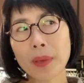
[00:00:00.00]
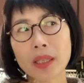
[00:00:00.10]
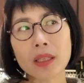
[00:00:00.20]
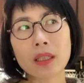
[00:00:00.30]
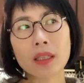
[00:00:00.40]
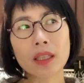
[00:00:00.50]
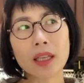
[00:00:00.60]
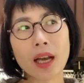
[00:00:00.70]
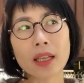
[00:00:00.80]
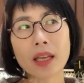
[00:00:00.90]

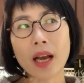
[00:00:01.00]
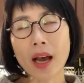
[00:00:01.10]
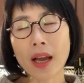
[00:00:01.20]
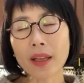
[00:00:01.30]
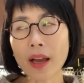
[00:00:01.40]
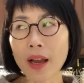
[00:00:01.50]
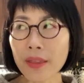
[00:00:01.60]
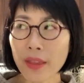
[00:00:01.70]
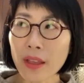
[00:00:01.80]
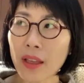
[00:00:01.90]
basically I, I, I
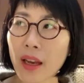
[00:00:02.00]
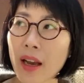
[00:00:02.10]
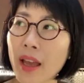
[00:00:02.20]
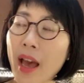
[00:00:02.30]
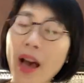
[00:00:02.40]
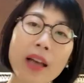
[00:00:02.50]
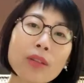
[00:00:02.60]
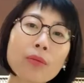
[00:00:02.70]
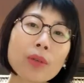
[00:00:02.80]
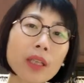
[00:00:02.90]
think I had
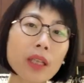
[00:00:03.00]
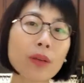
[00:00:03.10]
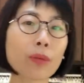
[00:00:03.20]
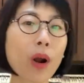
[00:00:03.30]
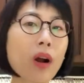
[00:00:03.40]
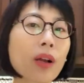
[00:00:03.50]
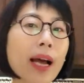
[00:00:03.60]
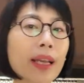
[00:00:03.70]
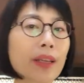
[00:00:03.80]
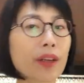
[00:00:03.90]
a really wrong
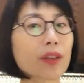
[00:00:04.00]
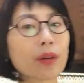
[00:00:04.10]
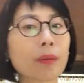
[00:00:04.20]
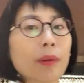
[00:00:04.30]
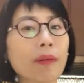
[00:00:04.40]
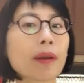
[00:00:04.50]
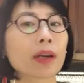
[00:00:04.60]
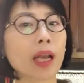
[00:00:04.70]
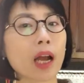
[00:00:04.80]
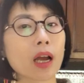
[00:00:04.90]
idea of
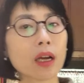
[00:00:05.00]
America.